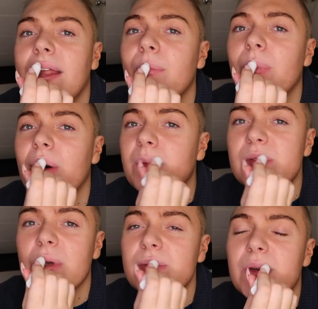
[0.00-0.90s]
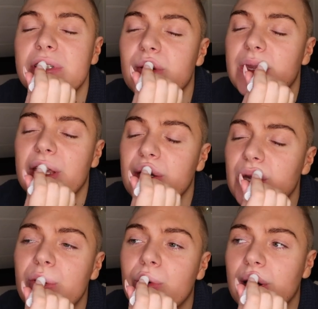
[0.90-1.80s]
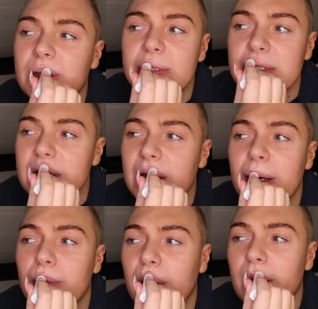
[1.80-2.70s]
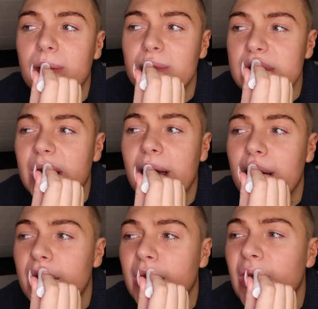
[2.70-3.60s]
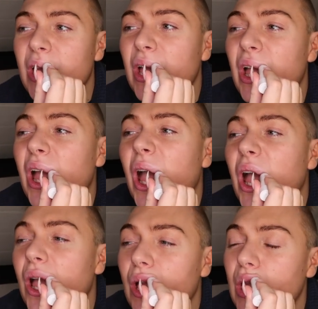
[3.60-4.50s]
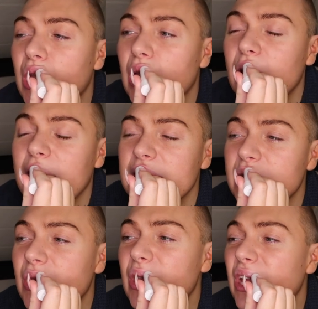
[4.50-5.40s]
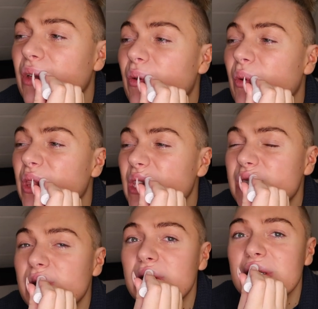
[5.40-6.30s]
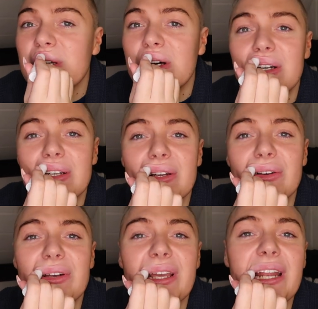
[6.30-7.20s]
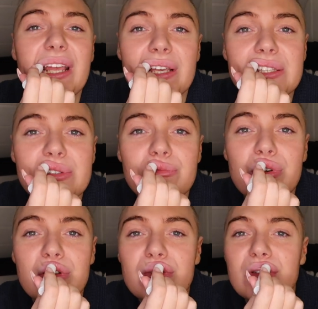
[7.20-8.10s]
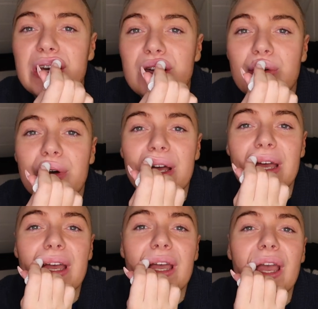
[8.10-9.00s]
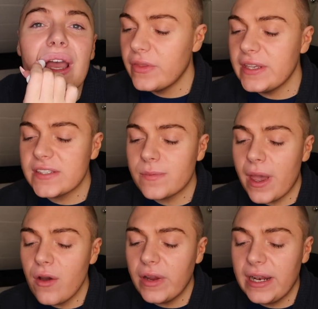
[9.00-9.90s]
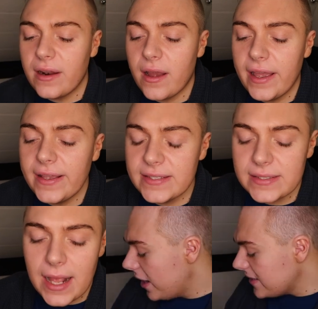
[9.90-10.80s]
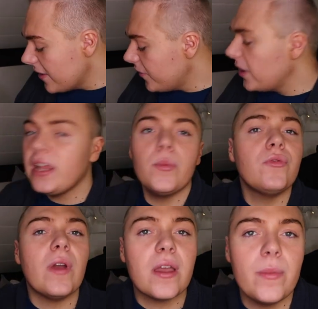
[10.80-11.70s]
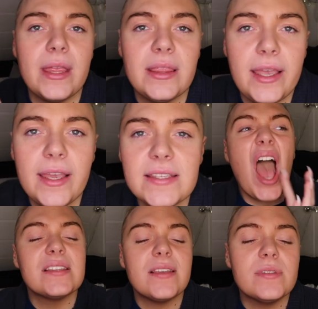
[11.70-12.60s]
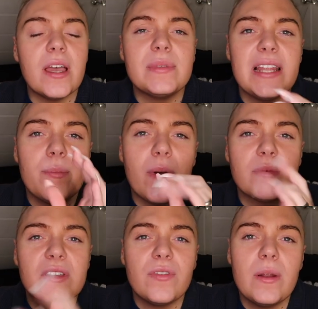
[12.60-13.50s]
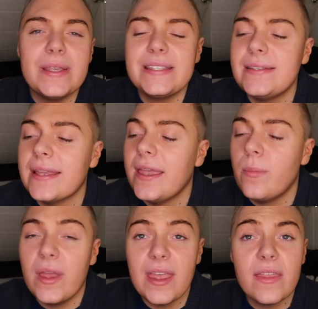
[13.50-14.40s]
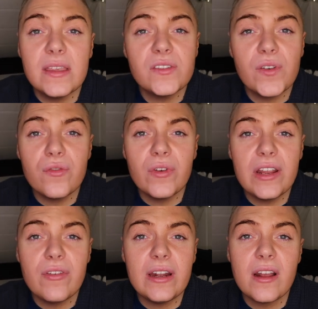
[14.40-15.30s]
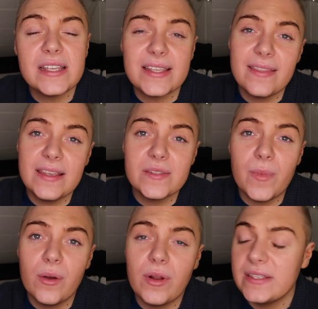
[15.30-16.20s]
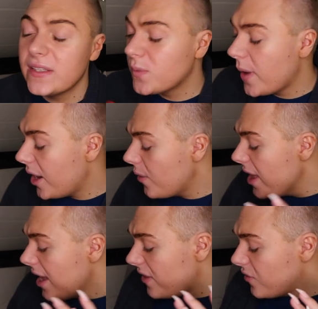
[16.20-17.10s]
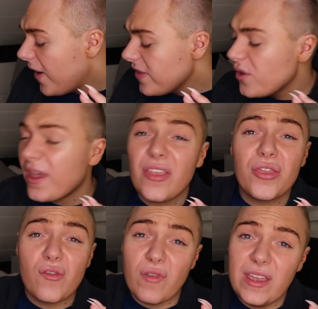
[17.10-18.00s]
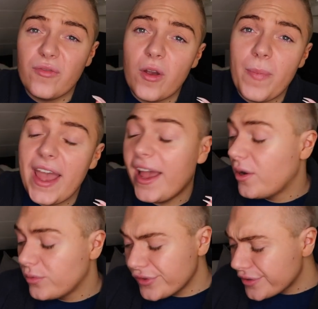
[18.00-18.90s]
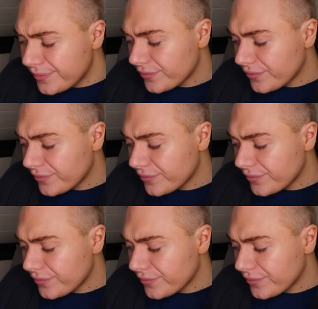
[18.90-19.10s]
lip balms, especially when they're new ones, to kind of get them to go nice and creamy, but this one has gone really smooth, really quick. These smell really nice. I definitely would recommend these. Sometimes lip balms can feel a bit sticky, but yeah, these feel really, really nice and they smell nice as well. And the fact that you get 3 for a pound